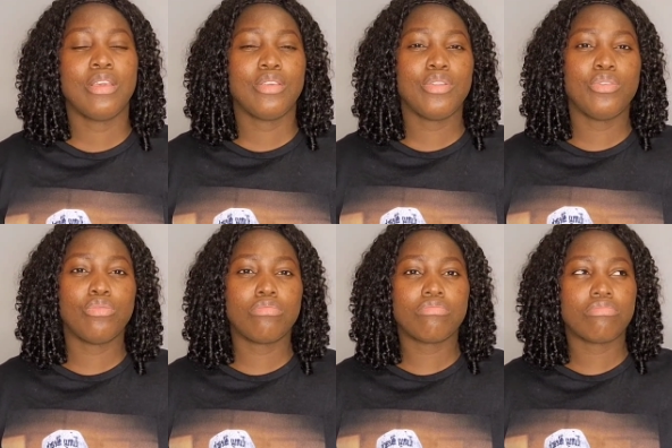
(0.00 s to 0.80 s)
you
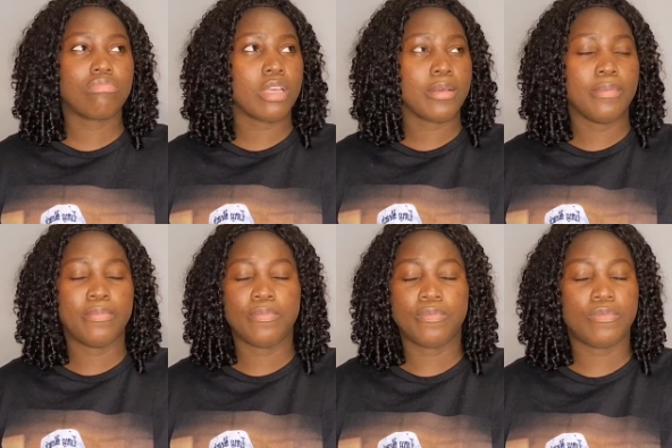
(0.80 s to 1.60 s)
know,
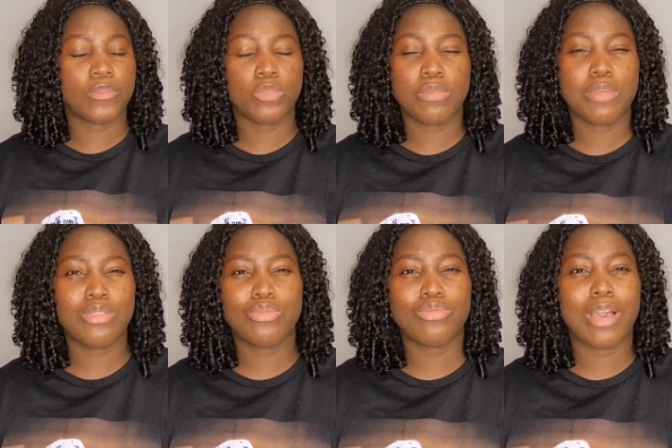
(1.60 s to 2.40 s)

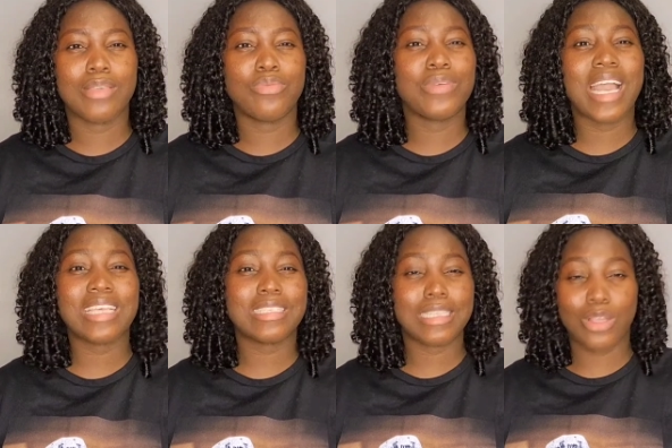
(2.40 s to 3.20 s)
you'll be
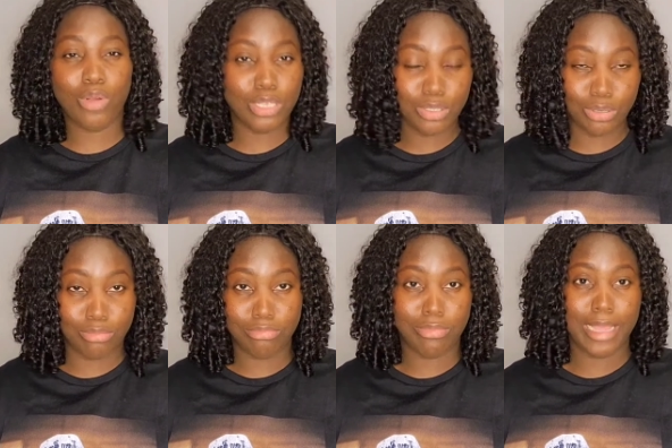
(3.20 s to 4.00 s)
asked a
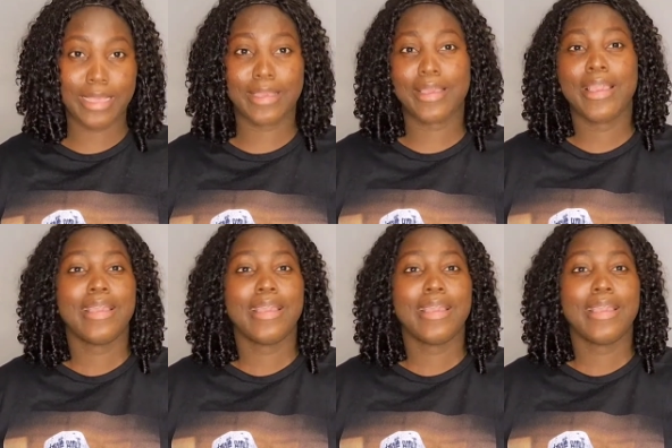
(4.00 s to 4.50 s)
question like